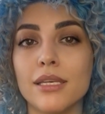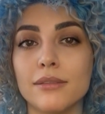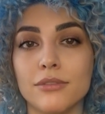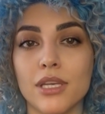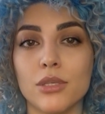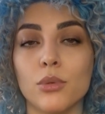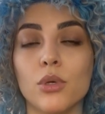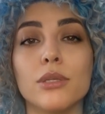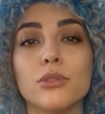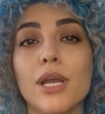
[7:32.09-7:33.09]
Furthermore,
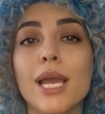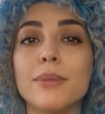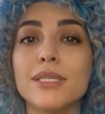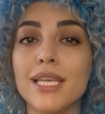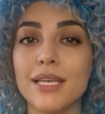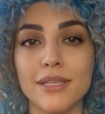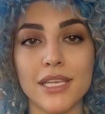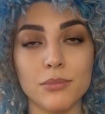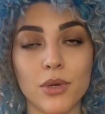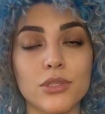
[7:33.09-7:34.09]
if you happen to have any
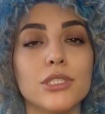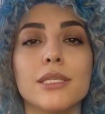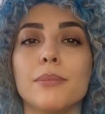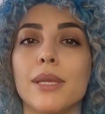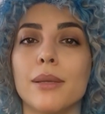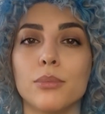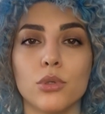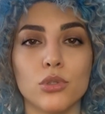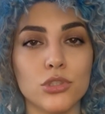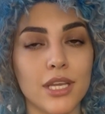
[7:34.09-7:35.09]
bothersome
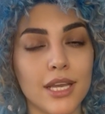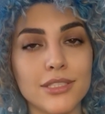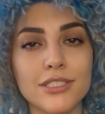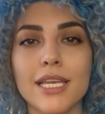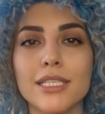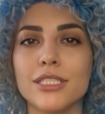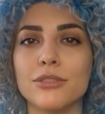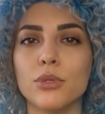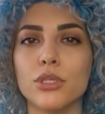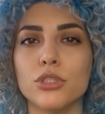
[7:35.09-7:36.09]
pimples, unsightly
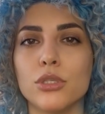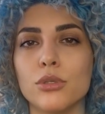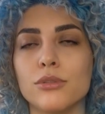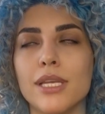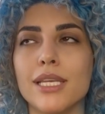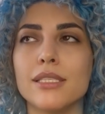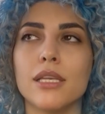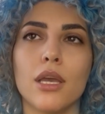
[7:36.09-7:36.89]
spots on your face,